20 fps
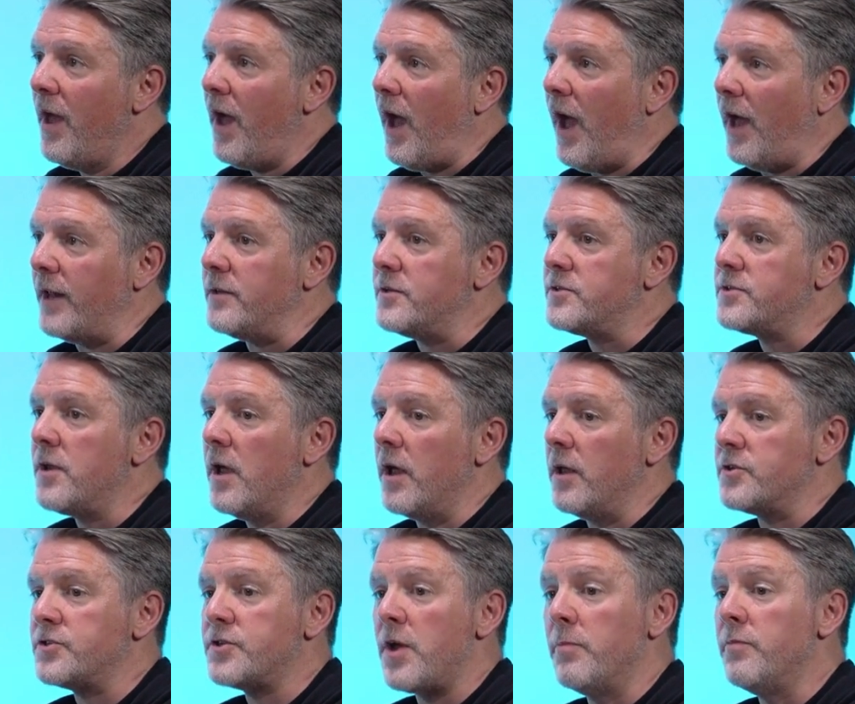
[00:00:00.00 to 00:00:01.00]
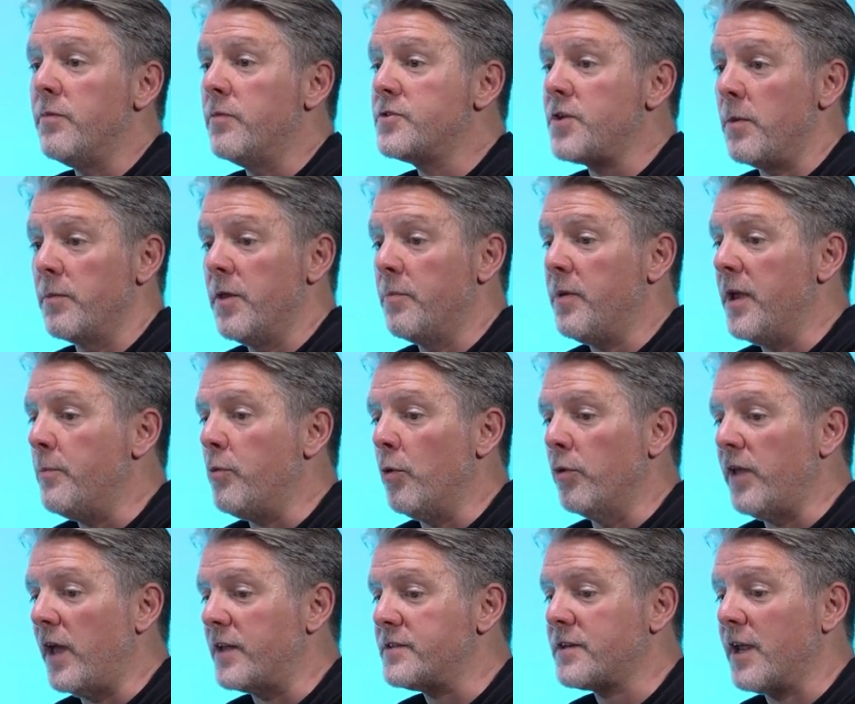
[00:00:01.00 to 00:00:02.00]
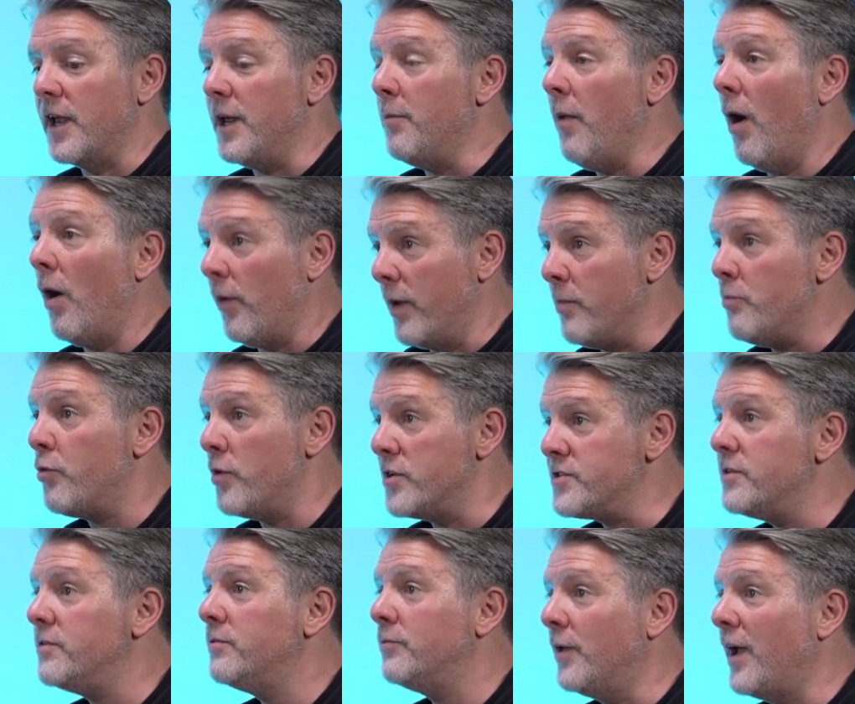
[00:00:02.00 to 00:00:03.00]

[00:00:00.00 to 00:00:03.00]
And some of the people on that scheme are in prison.